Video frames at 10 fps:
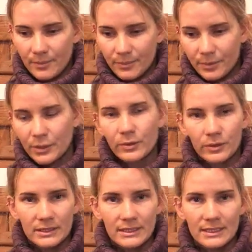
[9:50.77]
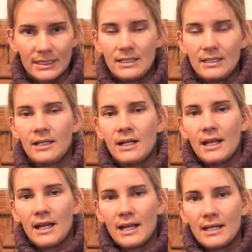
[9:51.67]
bring horses in
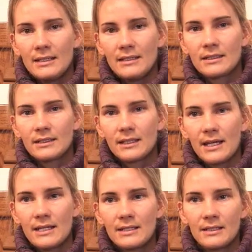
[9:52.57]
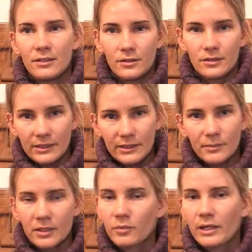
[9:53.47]
and they either sell them
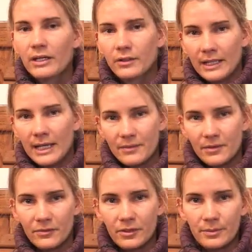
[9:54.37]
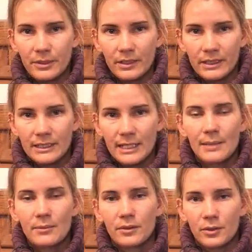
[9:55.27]
right away or they have them for a period of time
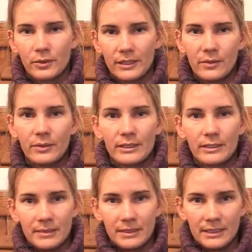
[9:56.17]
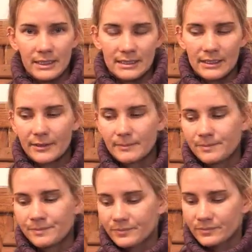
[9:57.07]
where they're working with them and then they sell them.
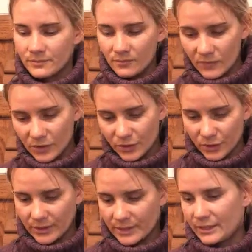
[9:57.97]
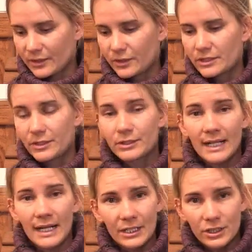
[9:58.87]
So horse dealers. There's
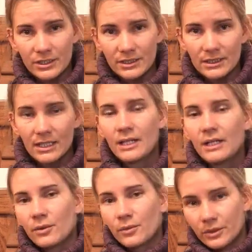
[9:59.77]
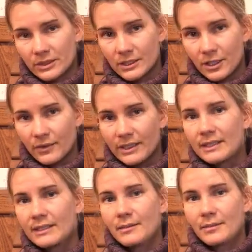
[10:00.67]
auctions where horses go in
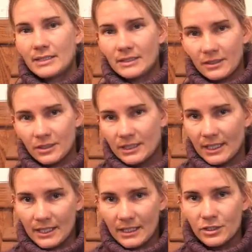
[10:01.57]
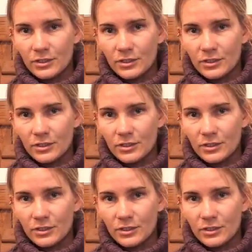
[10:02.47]
and they basically just get auctioned